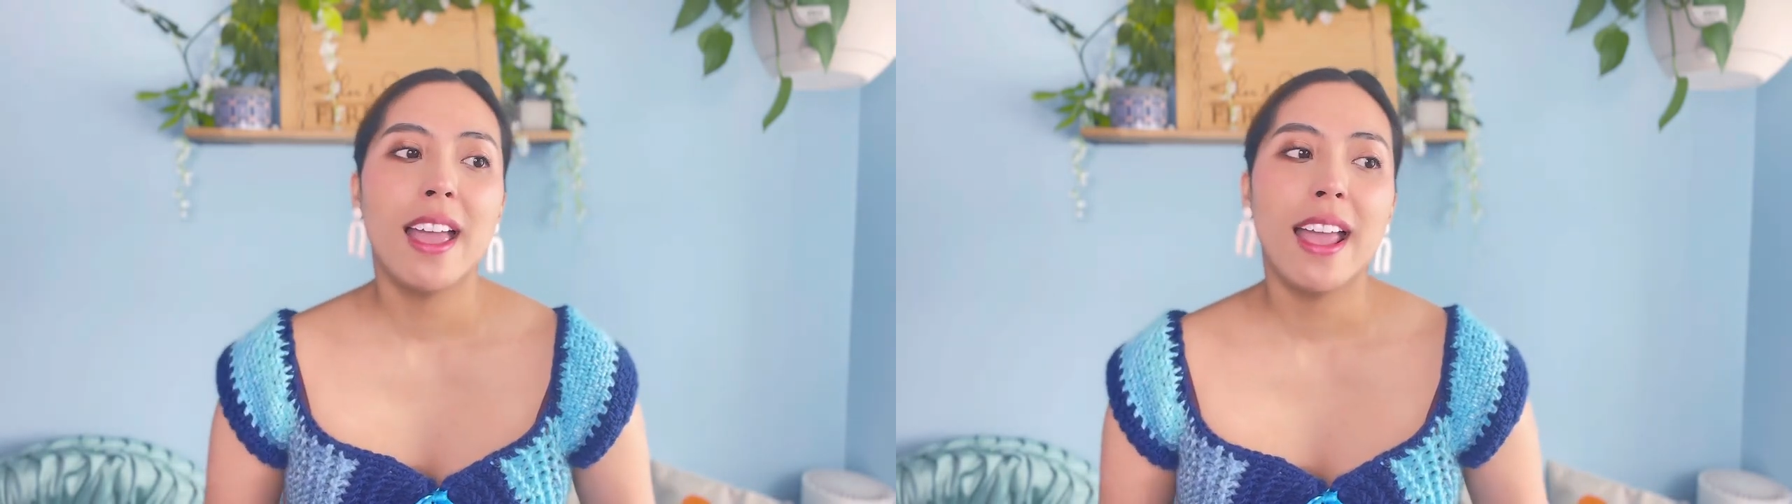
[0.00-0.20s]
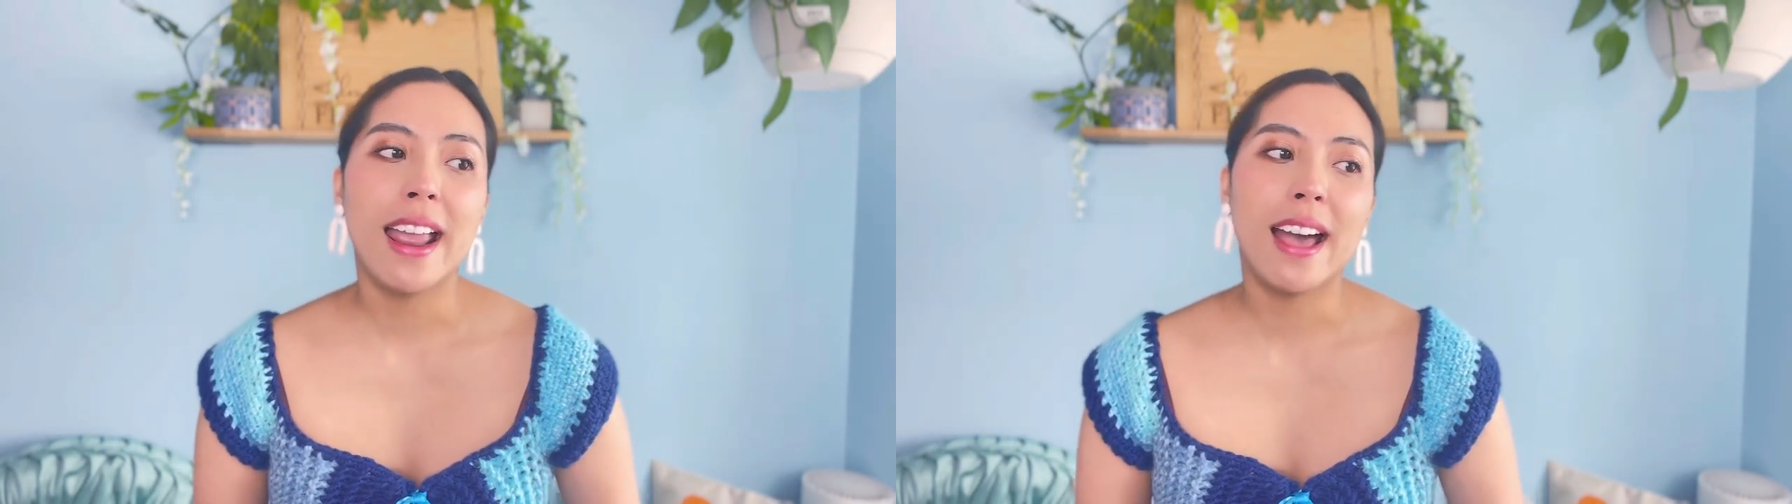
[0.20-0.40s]

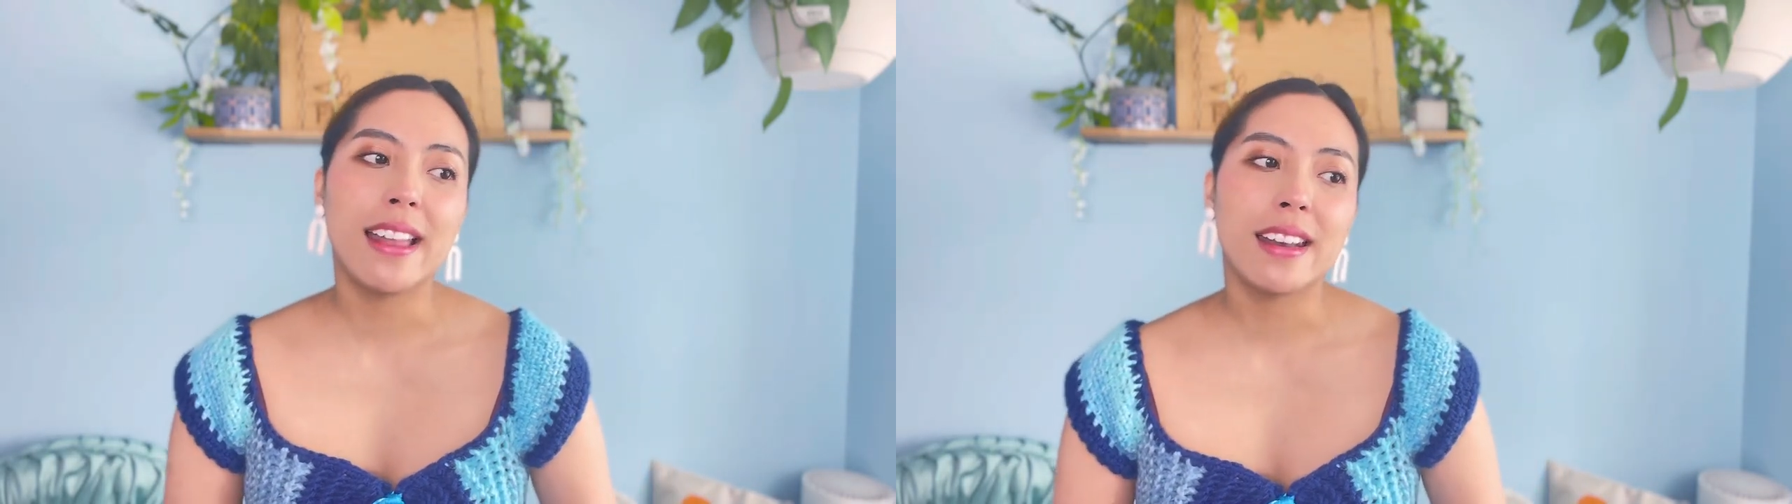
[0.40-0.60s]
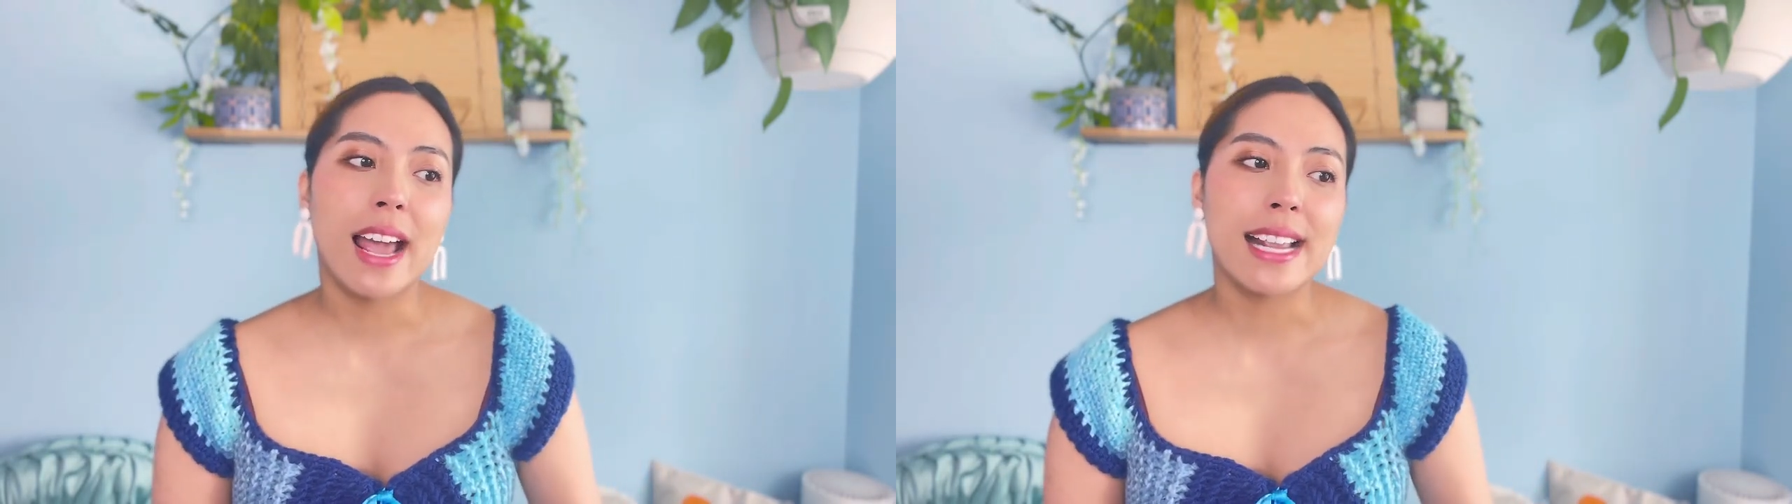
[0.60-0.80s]

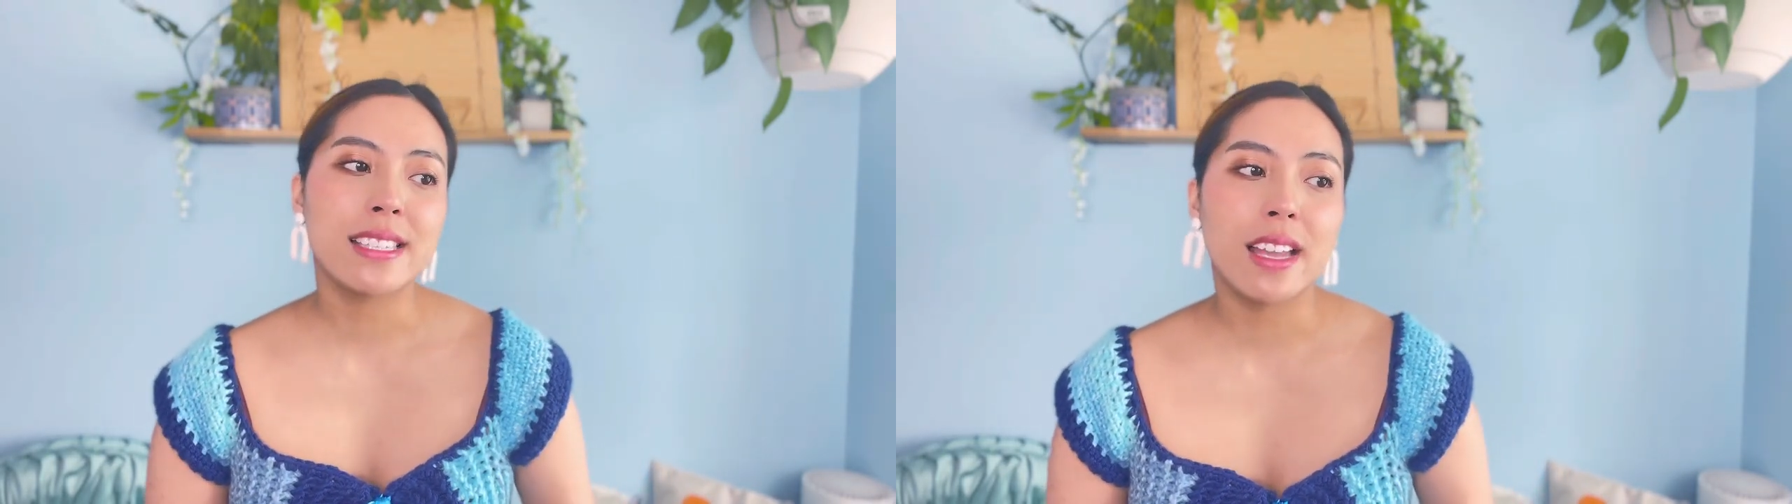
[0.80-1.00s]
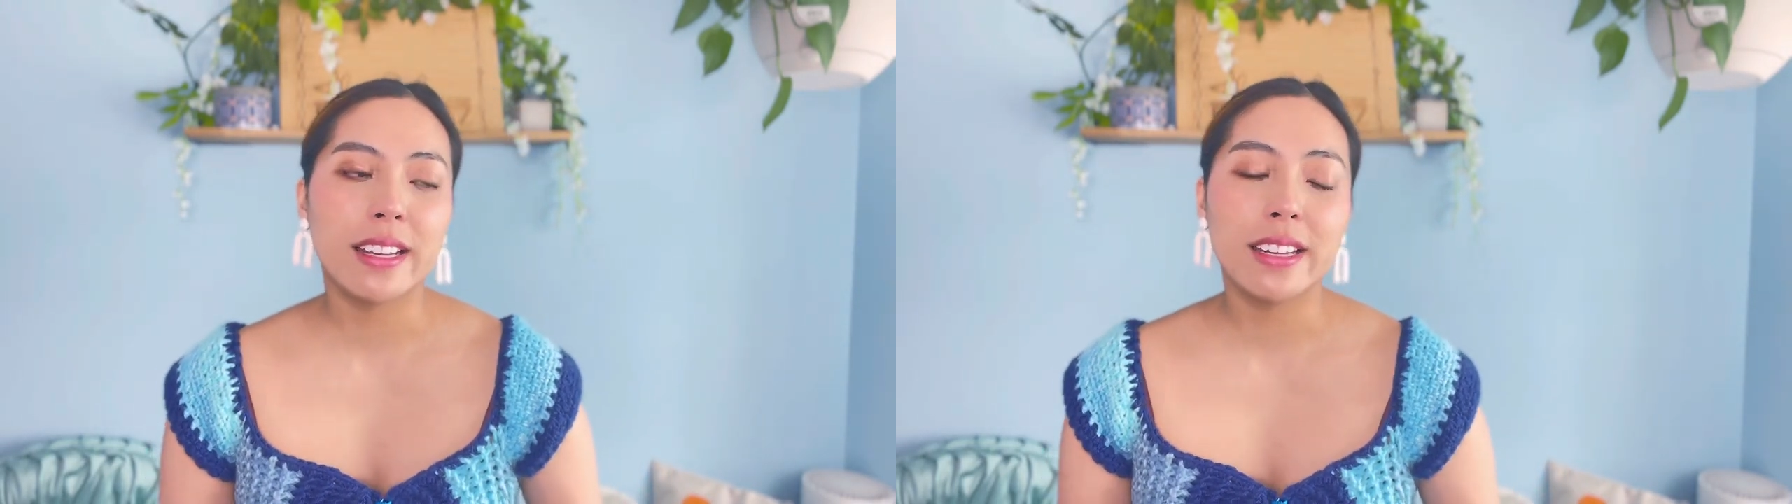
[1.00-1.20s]
And I
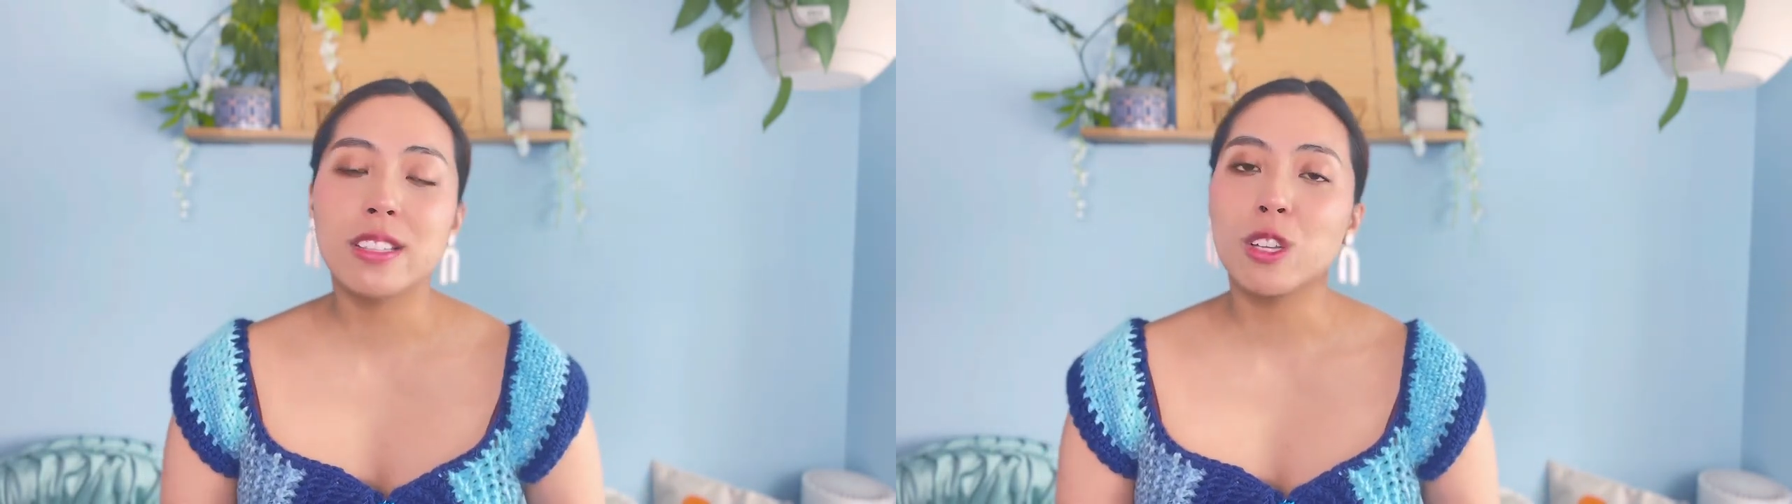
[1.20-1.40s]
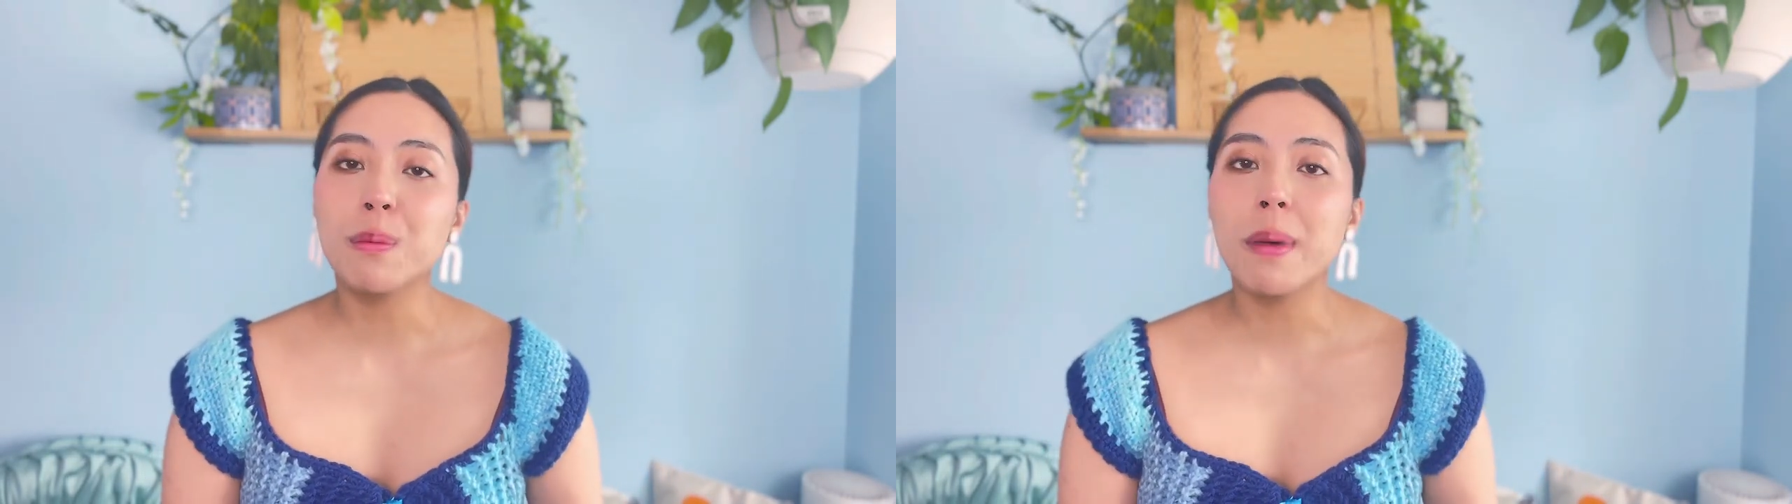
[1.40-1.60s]
studied so